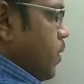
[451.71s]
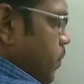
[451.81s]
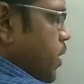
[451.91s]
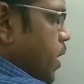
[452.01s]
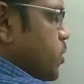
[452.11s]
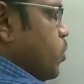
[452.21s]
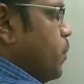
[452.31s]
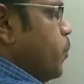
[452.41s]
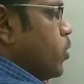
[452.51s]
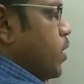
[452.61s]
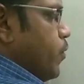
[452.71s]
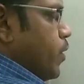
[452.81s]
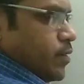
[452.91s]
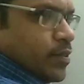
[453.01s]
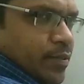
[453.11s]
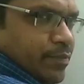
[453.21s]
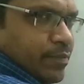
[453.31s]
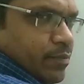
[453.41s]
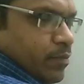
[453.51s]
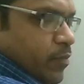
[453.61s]
But that is only important for us,
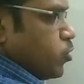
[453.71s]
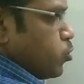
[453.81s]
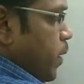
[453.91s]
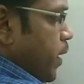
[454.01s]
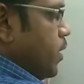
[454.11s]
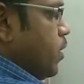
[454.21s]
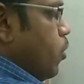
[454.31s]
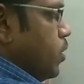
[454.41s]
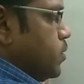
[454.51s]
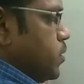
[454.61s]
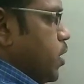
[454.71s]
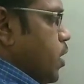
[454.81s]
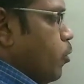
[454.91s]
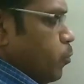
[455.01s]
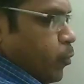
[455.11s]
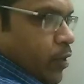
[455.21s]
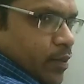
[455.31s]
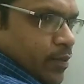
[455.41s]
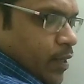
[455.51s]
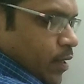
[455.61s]
because to maintain the constant output.